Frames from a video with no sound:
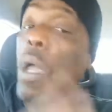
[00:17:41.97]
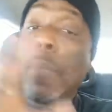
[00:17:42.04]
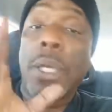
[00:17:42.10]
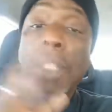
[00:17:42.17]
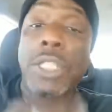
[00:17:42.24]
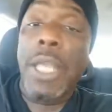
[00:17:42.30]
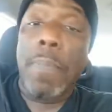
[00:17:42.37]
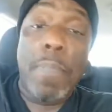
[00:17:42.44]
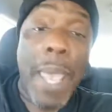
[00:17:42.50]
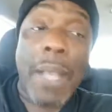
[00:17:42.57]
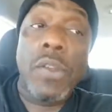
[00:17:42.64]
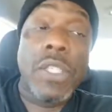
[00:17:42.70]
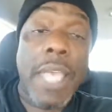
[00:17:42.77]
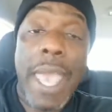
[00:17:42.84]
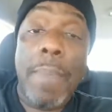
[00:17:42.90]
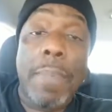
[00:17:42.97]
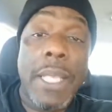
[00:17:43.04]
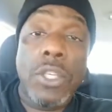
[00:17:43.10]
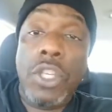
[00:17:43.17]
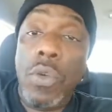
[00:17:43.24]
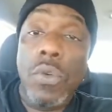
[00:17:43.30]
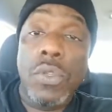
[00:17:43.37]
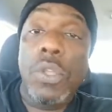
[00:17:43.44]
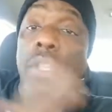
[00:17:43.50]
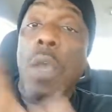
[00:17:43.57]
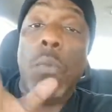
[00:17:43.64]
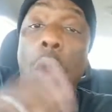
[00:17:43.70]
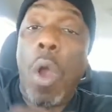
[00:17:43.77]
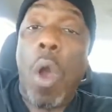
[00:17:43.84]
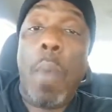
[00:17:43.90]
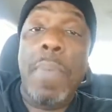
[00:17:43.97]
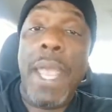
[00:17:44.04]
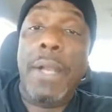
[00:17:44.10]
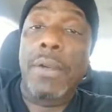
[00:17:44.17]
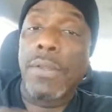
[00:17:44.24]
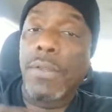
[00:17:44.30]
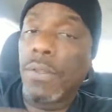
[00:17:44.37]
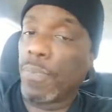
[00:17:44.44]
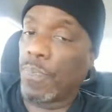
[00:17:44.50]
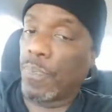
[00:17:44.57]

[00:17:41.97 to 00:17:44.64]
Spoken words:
but shit, beggars can't be choosers, and we're all beggars.